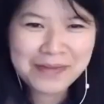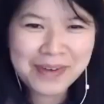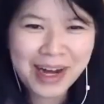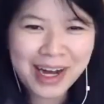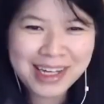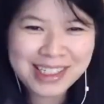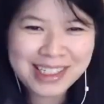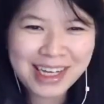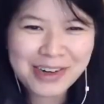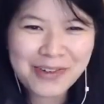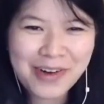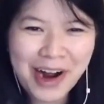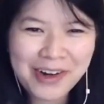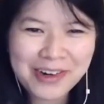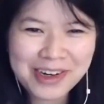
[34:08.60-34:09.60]
advice
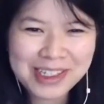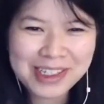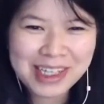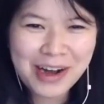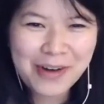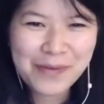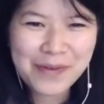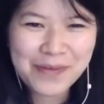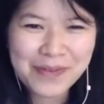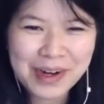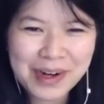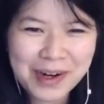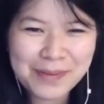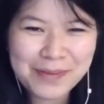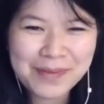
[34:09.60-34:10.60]
surround yourself with
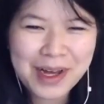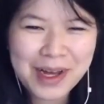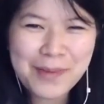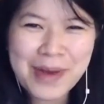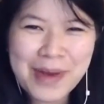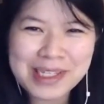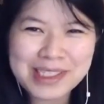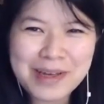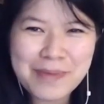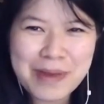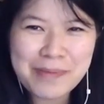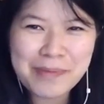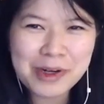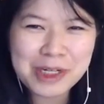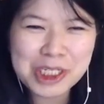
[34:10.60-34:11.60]
um, amazing
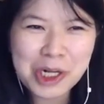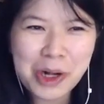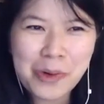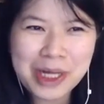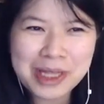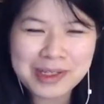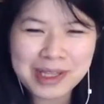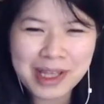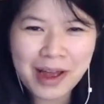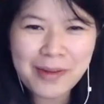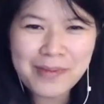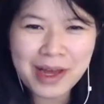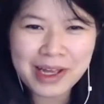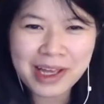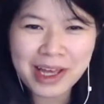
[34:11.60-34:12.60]
people, show it to
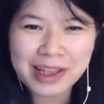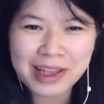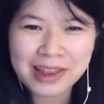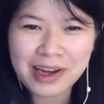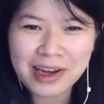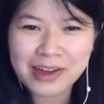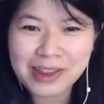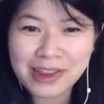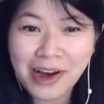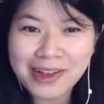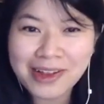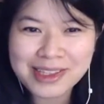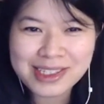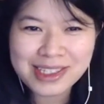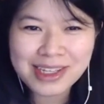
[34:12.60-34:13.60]
them, and get their
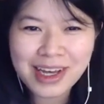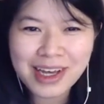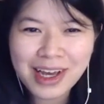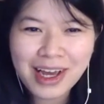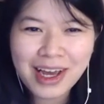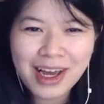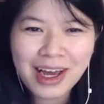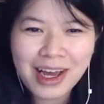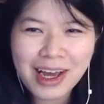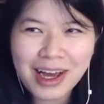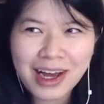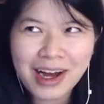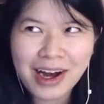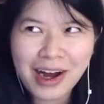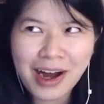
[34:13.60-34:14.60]
thoughts.
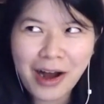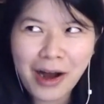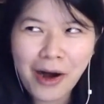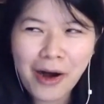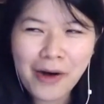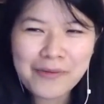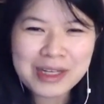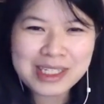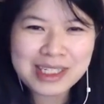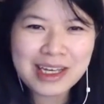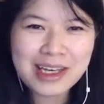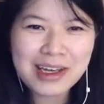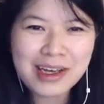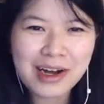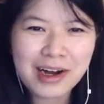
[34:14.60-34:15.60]

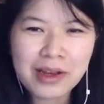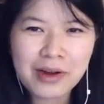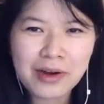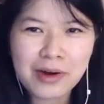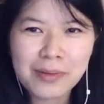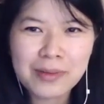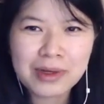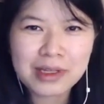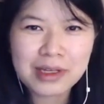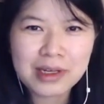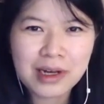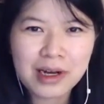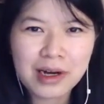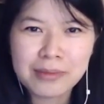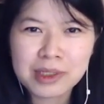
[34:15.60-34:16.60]
Obviously, in your
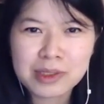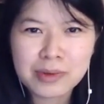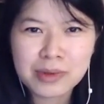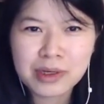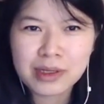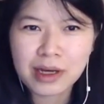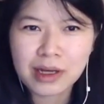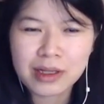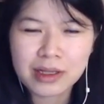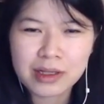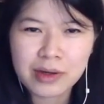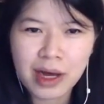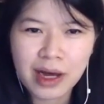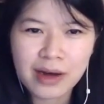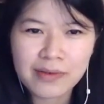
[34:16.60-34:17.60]
community, I'm sure that
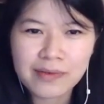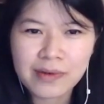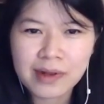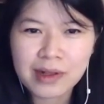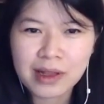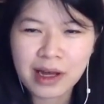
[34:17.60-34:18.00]
you have